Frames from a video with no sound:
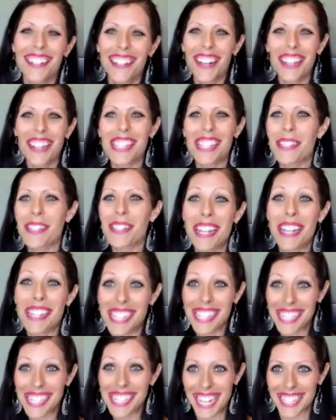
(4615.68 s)
all these
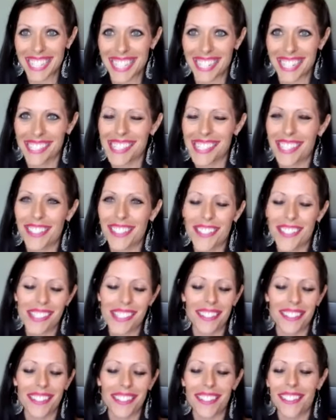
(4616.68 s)
amazing techniques that are
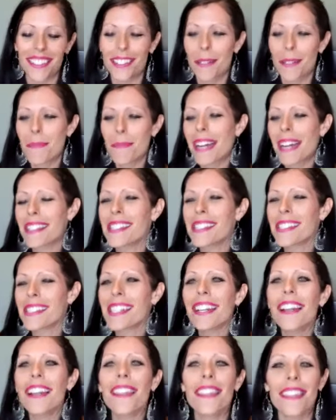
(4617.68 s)
just gonna, your body's
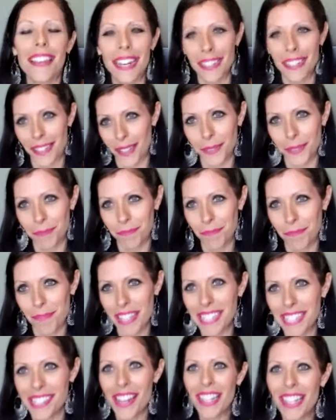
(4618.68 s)
gonna thank you.
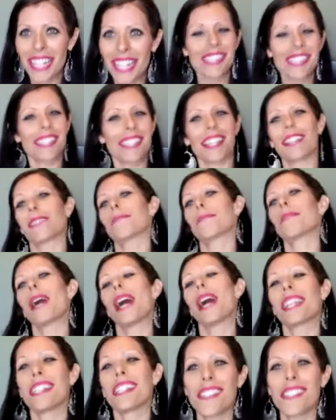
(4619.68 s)
That's all I can say. Your
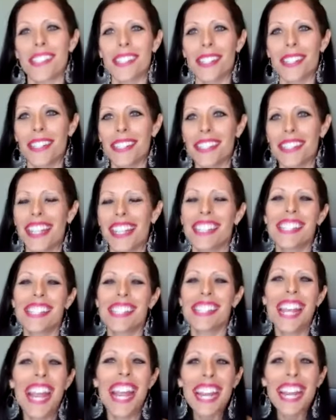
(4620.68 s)
body is just gonna like
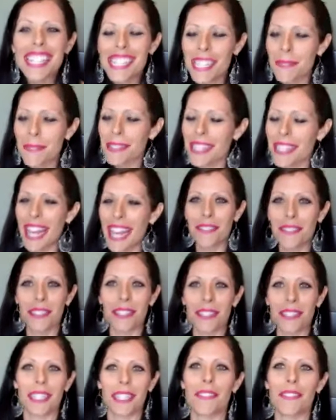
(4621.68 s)
take a deep sigh of
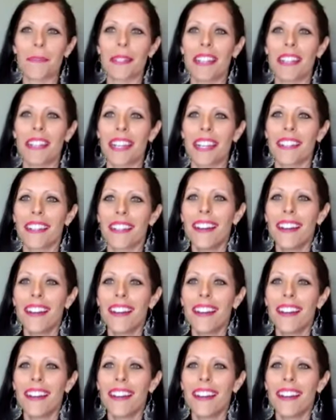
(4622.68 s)
relief and be like,